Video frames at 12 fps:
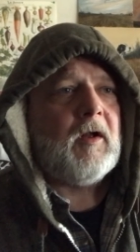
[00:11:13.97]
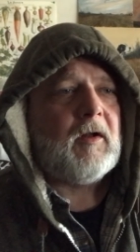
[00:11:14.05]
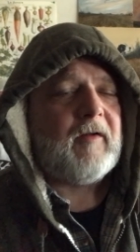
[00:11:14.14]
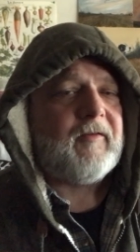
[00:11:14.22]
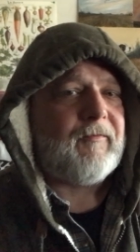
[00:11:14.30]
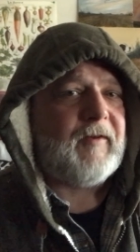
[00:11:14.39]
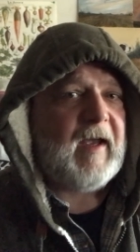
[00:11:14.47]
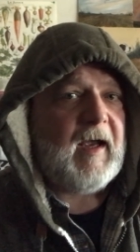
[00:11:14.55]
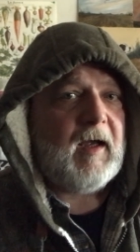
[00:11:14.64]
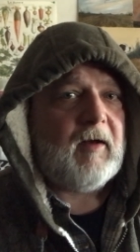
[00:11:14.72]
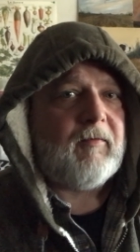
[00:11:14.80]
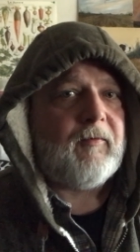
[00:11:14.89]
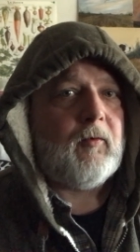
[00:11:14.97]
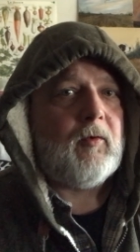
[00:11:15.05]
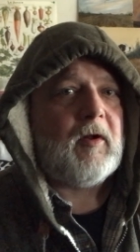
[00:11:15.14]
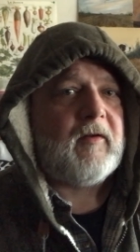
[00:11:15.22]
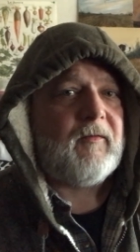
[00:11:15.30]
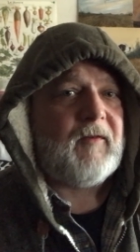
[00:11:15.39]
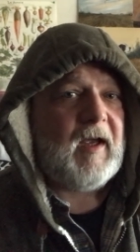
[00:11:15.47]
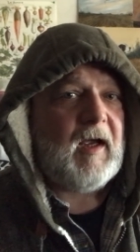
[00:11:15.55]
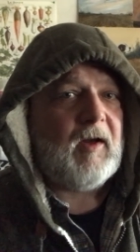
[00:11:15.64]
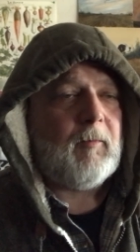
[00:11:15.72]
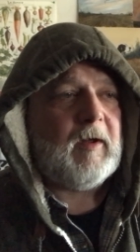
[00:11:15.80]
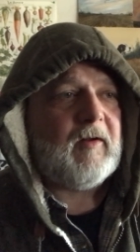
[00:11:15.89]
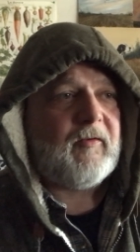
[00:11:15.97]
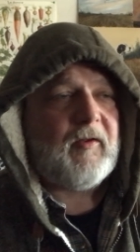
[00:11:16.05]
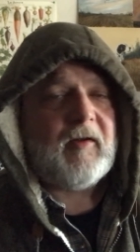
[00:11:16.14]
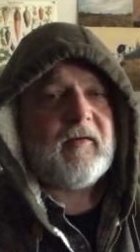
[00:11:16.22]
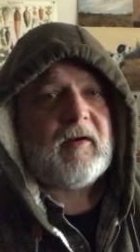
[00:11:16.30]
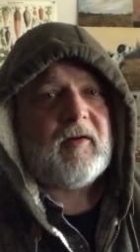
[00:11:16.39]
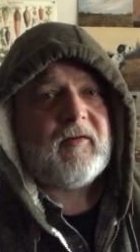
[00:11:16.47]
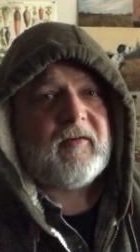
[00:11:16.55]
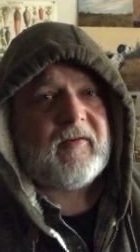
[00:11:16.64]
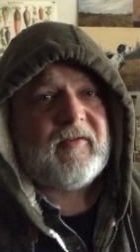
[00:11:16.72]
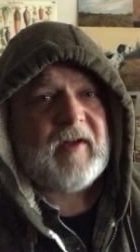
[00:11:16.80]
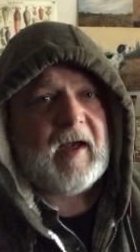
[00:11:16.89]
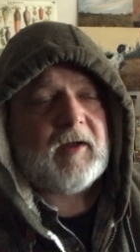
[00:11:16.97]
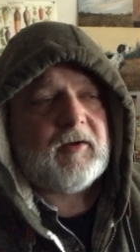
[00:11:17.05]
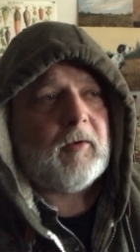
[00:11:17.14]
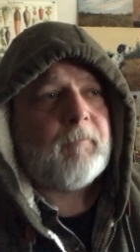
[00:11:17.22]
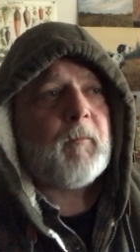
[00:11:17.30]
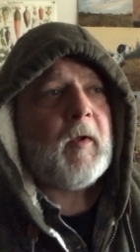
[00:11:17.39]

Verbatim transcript: lots of canned food, lots of canned meats, things that can sustain you.